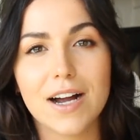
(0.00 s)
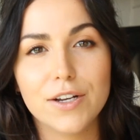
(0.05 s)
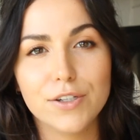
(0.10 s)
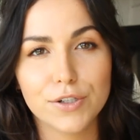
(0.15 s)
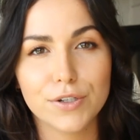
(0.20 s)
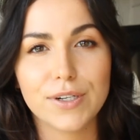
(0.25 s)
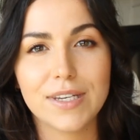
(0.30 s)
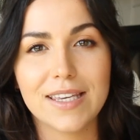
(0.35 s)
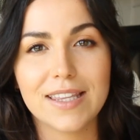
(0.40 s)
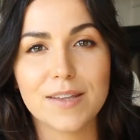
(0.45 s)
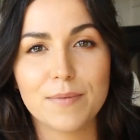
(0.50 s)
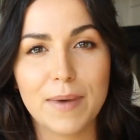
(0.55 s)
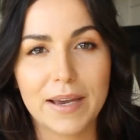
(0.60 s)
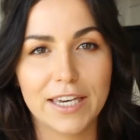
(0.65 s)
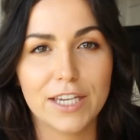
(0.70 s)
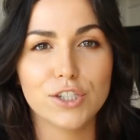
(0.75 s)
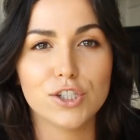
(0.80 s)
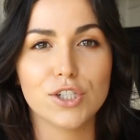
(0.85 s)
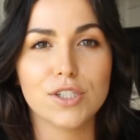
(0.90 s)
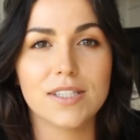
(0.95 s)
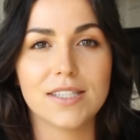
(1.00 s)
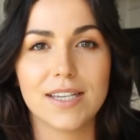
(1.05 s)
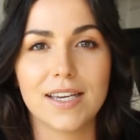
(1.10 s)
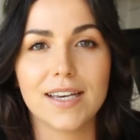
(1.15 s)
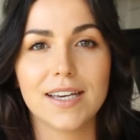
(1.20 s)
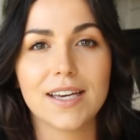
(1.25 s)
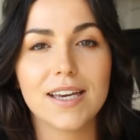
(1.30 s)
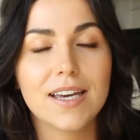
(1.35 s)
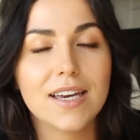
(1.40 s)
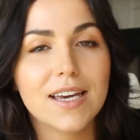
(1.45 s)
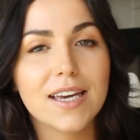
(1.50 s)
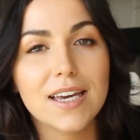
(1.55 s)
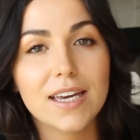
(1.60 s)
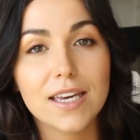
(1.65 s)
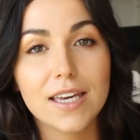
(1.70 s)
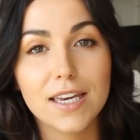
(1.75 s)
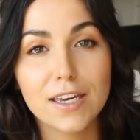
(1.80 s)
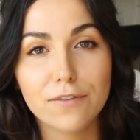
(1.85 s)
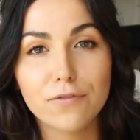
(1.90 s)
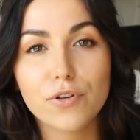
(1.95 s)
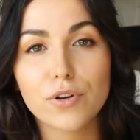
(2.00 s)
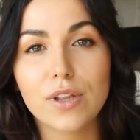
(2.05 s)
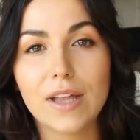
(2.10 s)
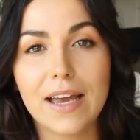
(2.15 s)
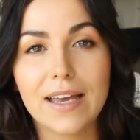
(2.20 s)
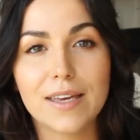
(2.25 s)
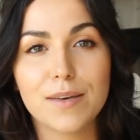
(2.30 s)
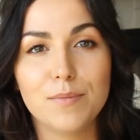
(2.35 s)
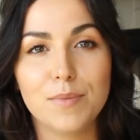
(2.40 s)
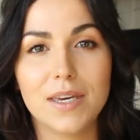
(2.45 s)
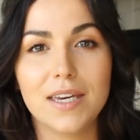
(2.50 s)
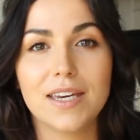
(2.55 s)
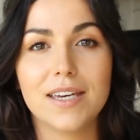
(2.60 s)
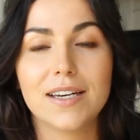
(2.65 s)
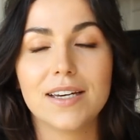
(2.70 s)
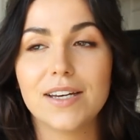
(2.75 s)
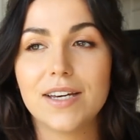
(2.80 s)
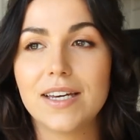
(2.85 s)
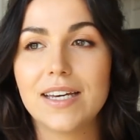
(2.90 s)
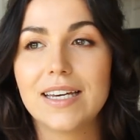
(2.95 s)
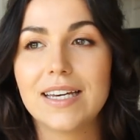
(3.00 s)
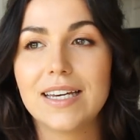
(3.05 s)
underneath my kitchen sink. If you're like me,